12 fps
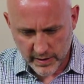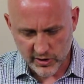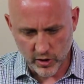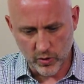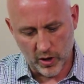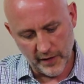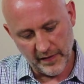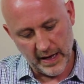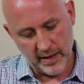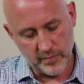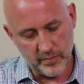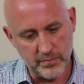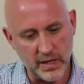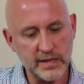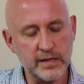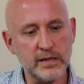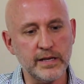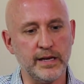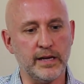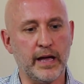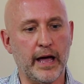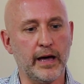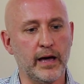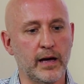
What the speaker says: So on that monthly,